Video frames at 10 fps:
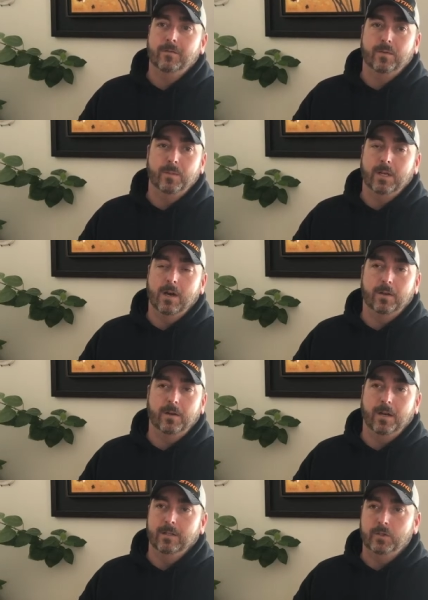from the
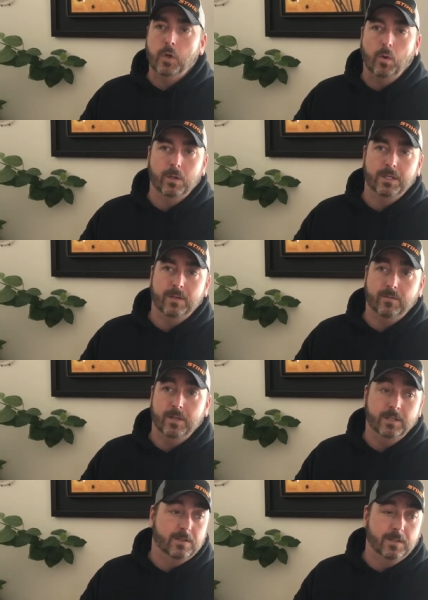other and totally
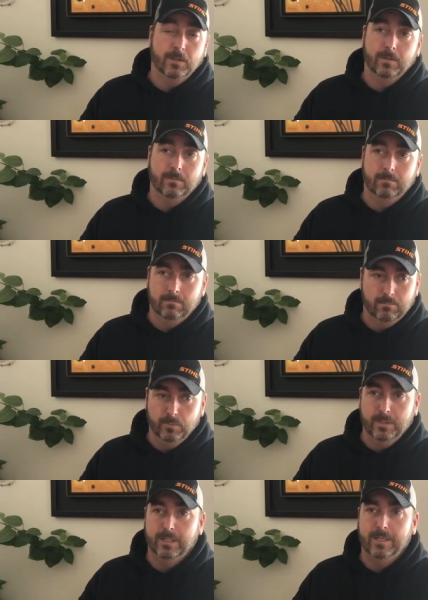different and still
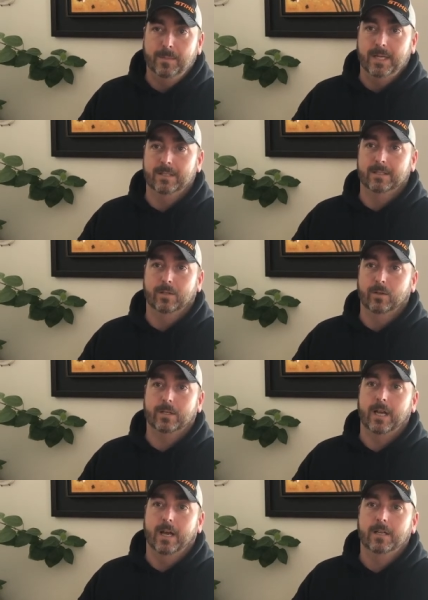really amazing to
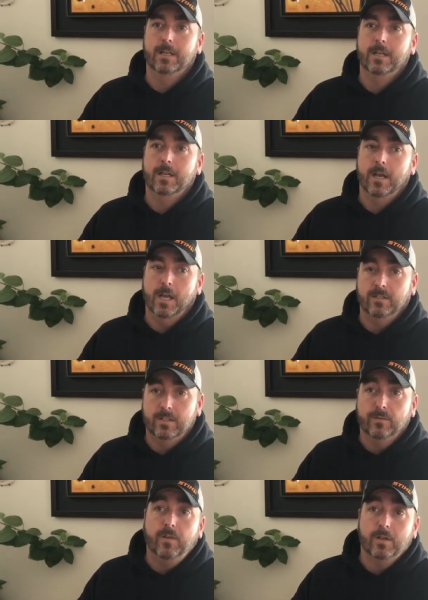look at and
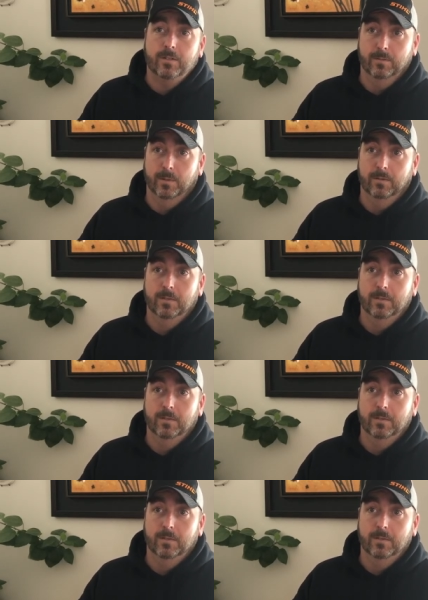still functional.